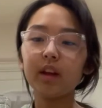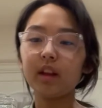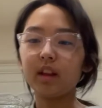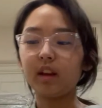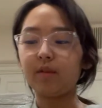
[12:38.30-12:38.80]

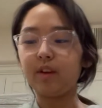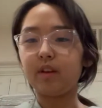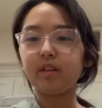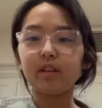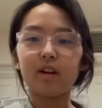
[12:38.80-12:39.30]
and then we
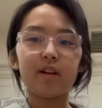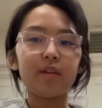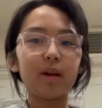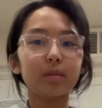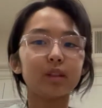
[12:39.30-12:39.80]
also have
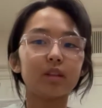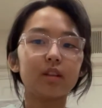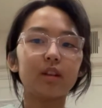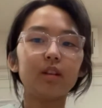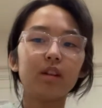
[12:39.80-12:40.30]
Epsom
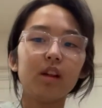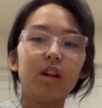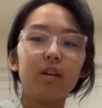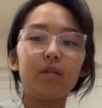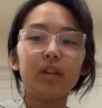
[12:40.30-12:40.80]
salt,
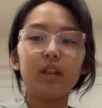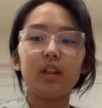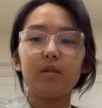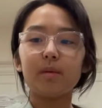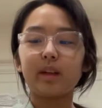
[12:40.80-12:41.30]
which
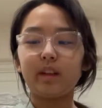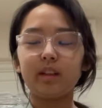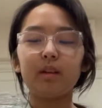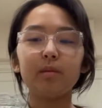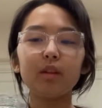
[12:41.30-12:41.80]
is
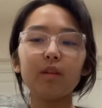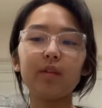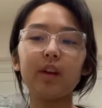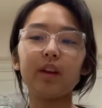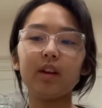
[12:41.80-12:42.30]
magnesium
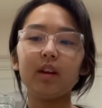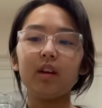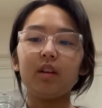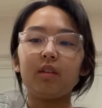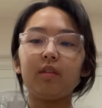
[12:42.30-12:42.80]
sulfate,
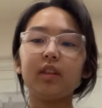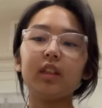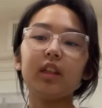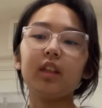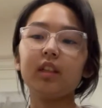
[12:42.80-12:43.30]
which
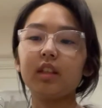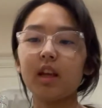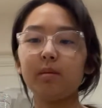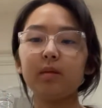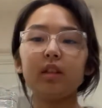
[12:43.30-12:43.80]
is
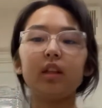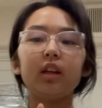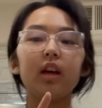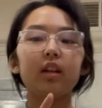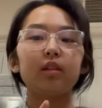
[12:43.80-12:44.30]

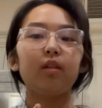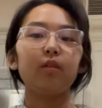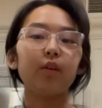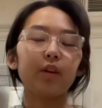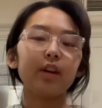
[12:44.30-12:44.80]

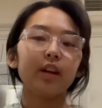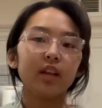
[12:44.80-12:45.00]
MgSO4.